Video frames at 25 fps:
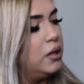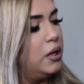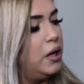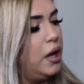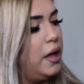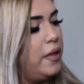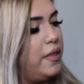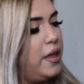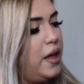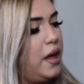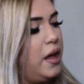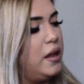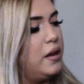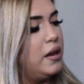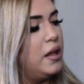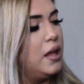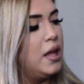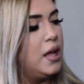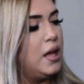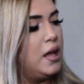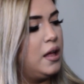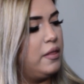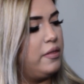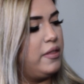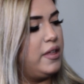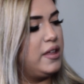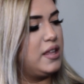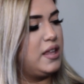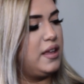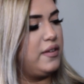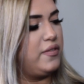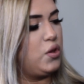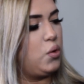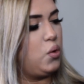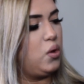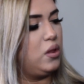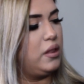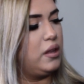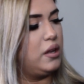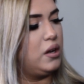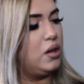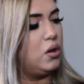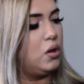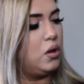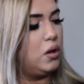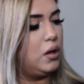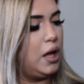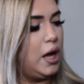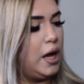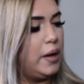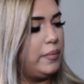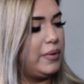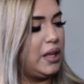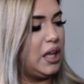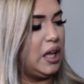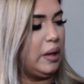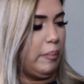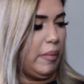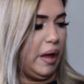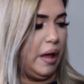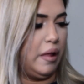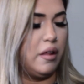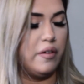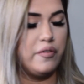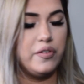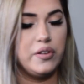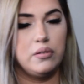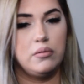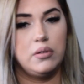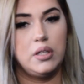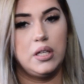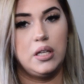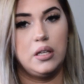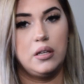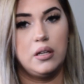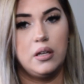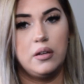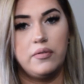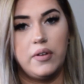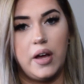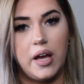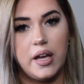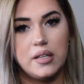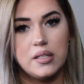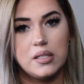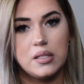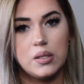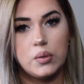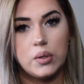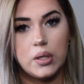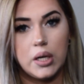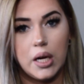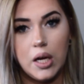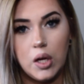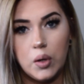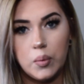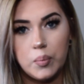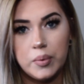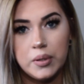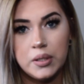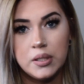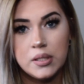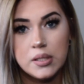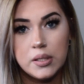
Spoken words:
And then they give you a little email if you need advice or help.